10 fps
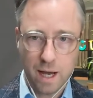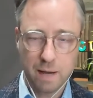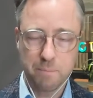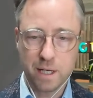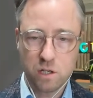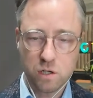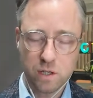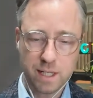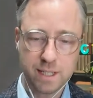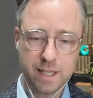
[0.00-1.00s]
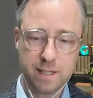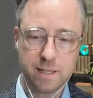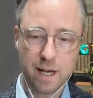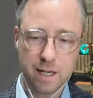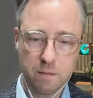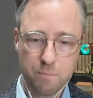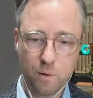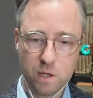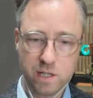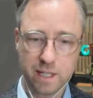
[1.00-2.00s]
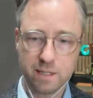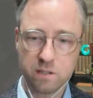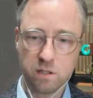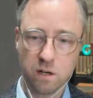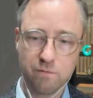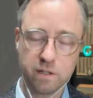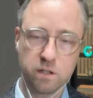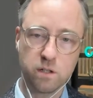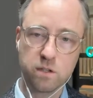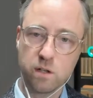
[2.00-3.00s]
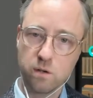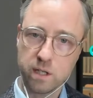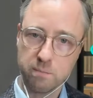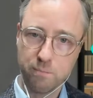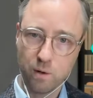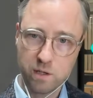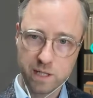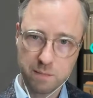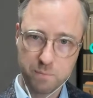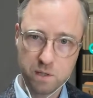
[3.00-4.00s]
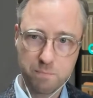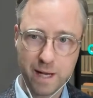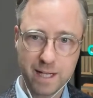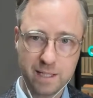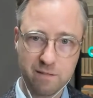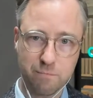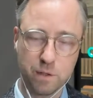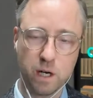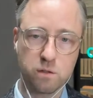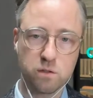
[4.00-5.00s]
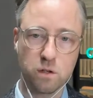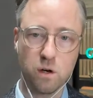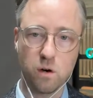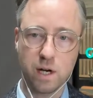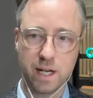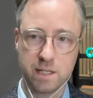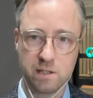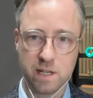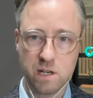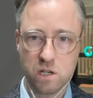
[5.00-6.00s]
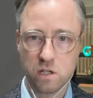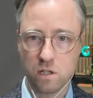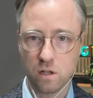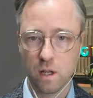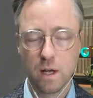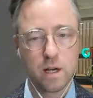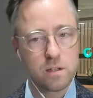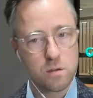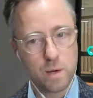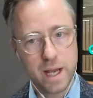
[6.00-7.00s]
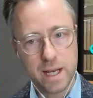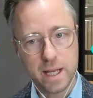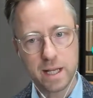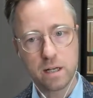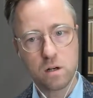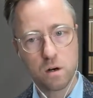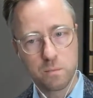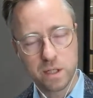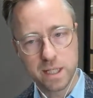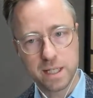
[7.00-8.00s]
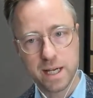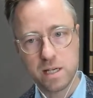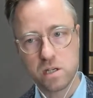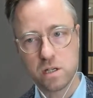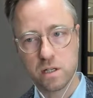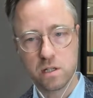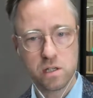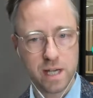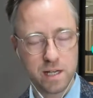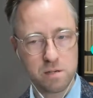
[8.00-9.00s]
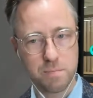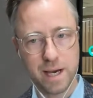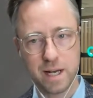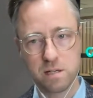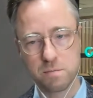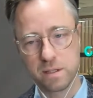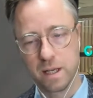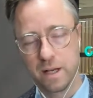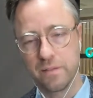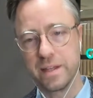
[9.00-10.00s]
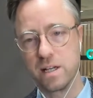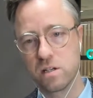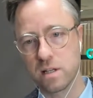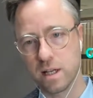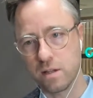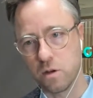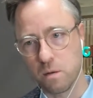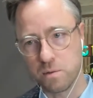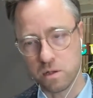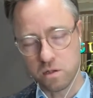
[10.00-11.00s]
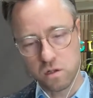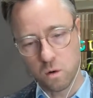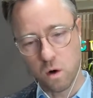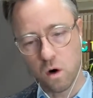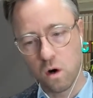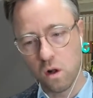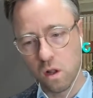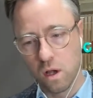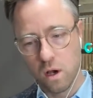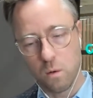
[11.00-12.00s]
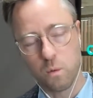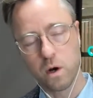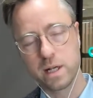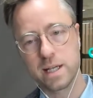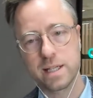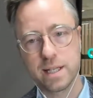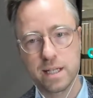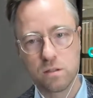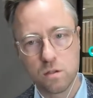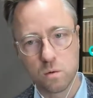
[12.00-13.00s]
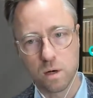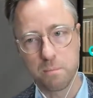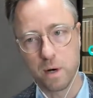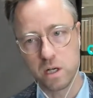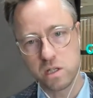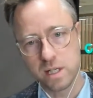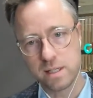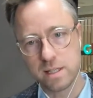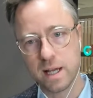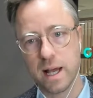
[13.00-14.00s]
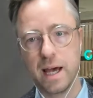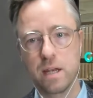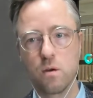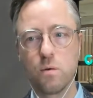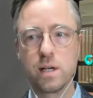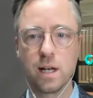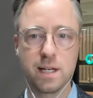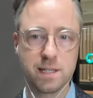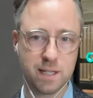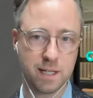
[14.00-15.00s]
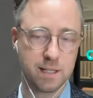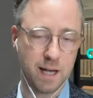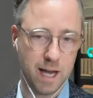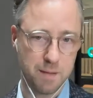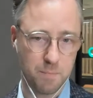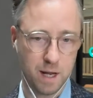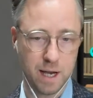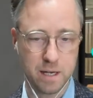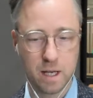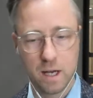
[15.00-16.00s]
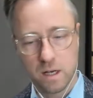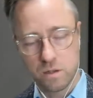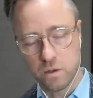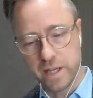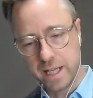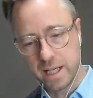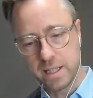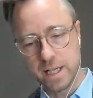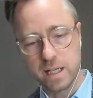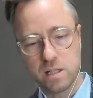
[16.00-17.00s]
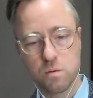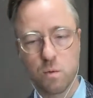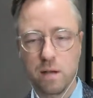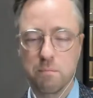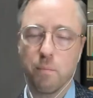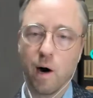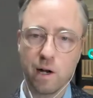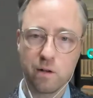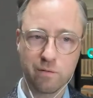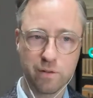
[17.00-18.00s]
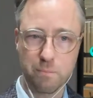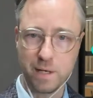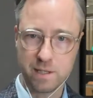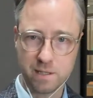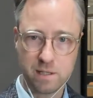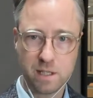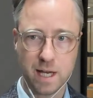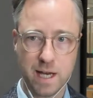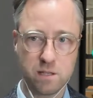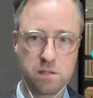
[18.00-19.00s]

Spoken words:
and make sure that the entire project is covered, not only project perspective, but also organizational, training, communication, change management, digital adoption. So all work that into a budget and a realistic timeline. So that I think is one part of the business case.